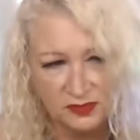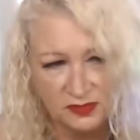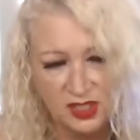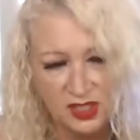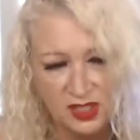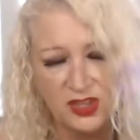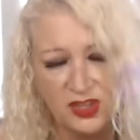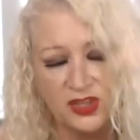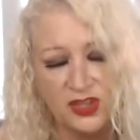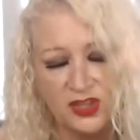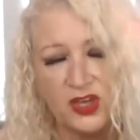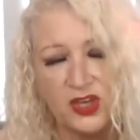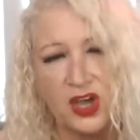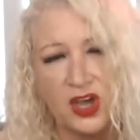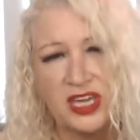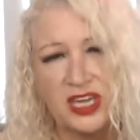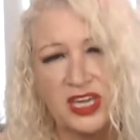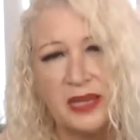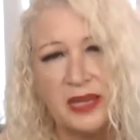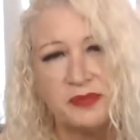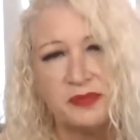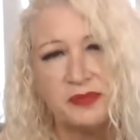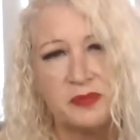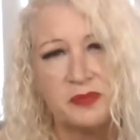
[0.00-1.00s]
The thought
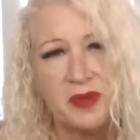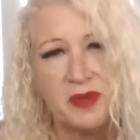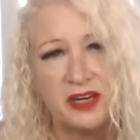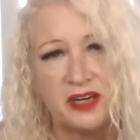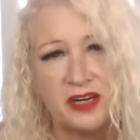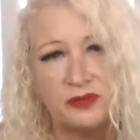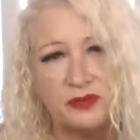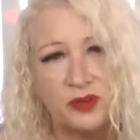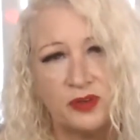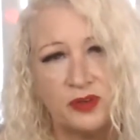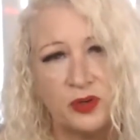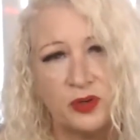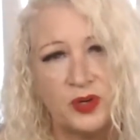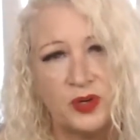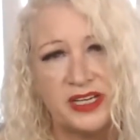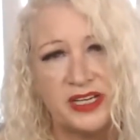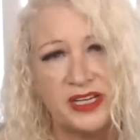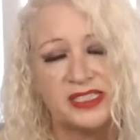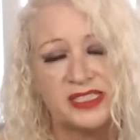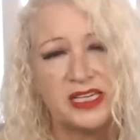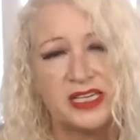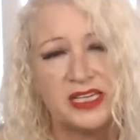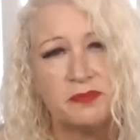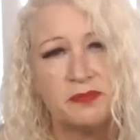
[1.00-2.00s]
came to mind for a
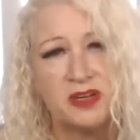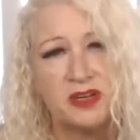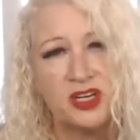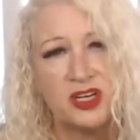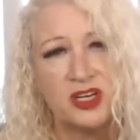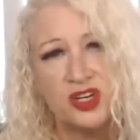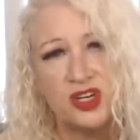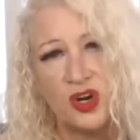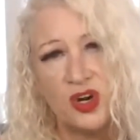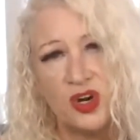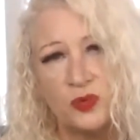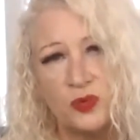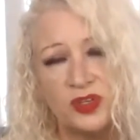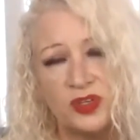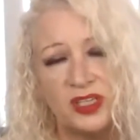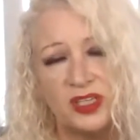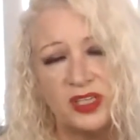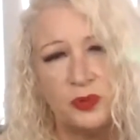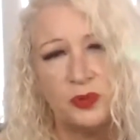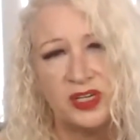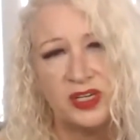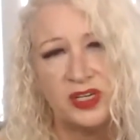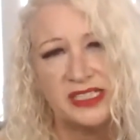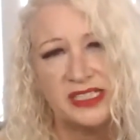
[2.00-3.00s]
reason, but you don't really
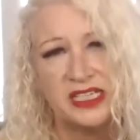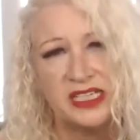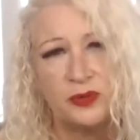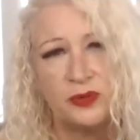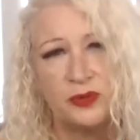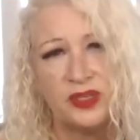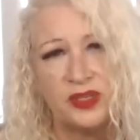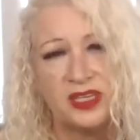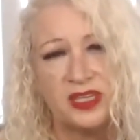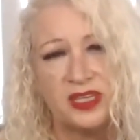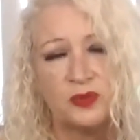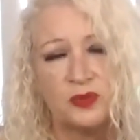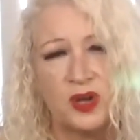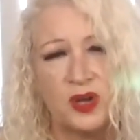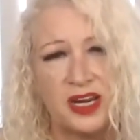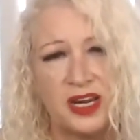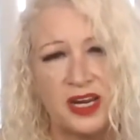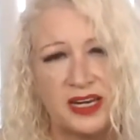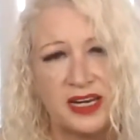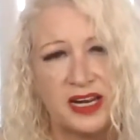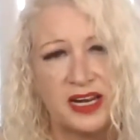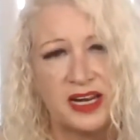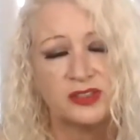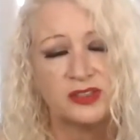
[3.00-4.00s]
want to deal with it
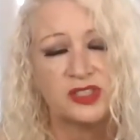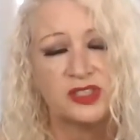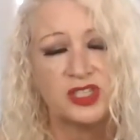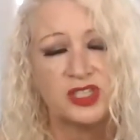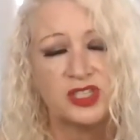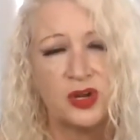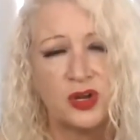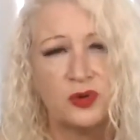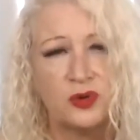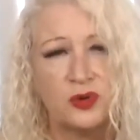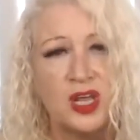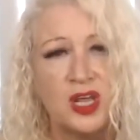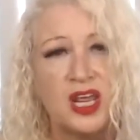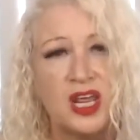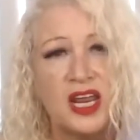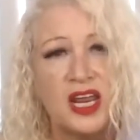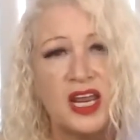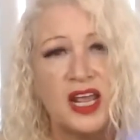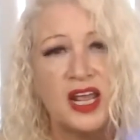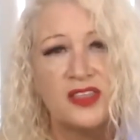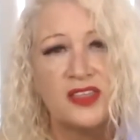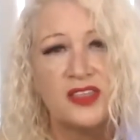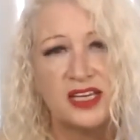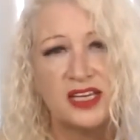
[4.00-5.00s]
right now. So
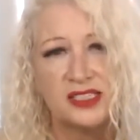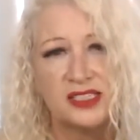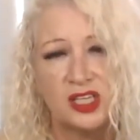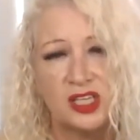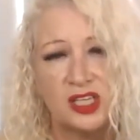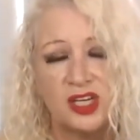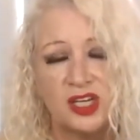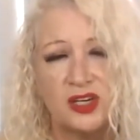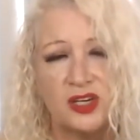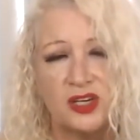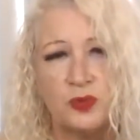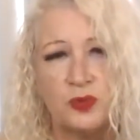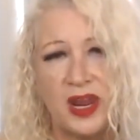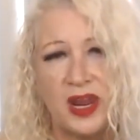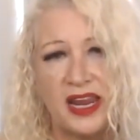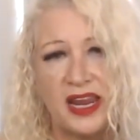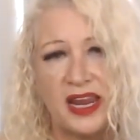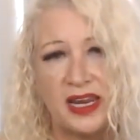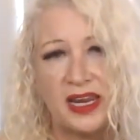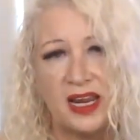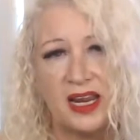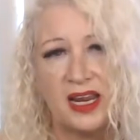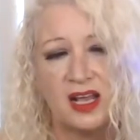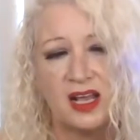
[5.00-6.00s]
that's a good
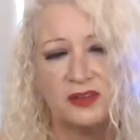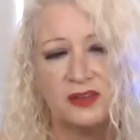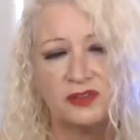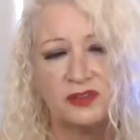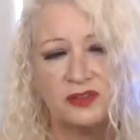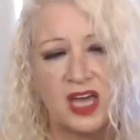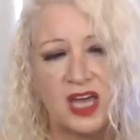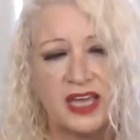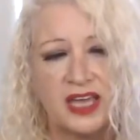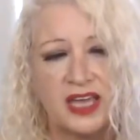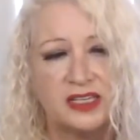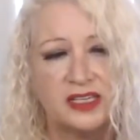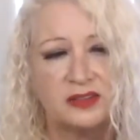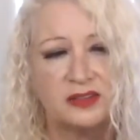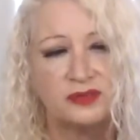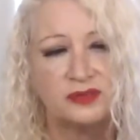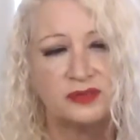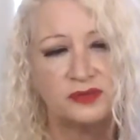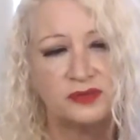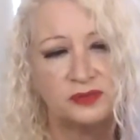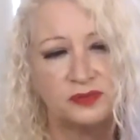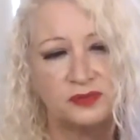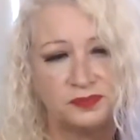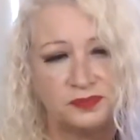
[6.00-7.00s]
way of kind of
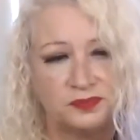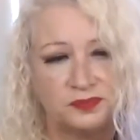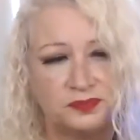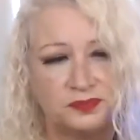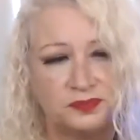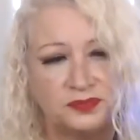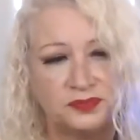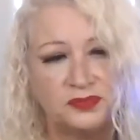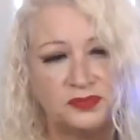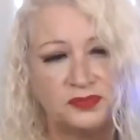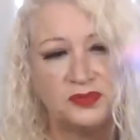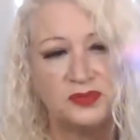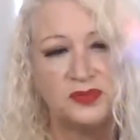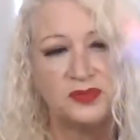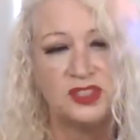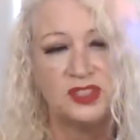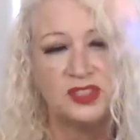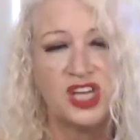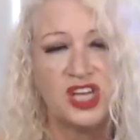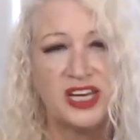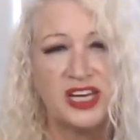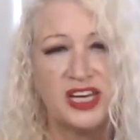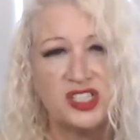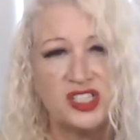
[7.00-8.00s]

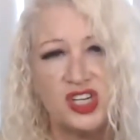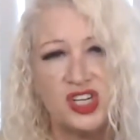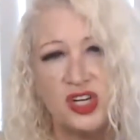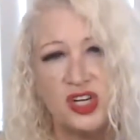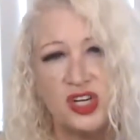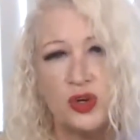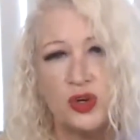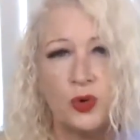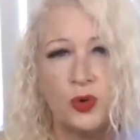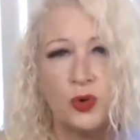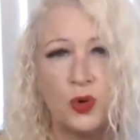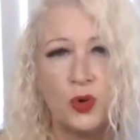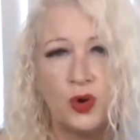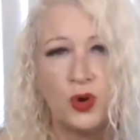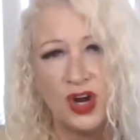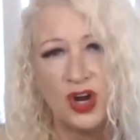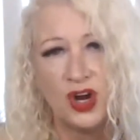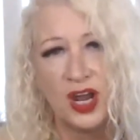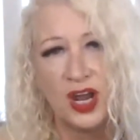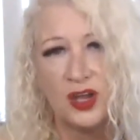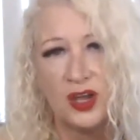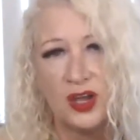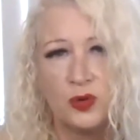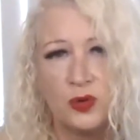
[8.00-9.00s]
changing your
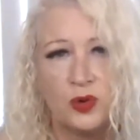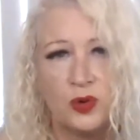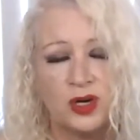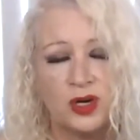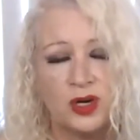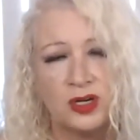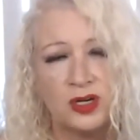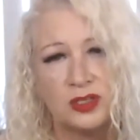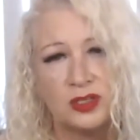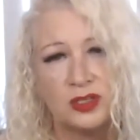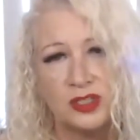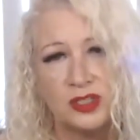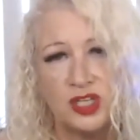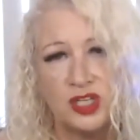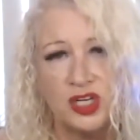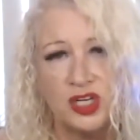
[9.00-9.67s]
aura, or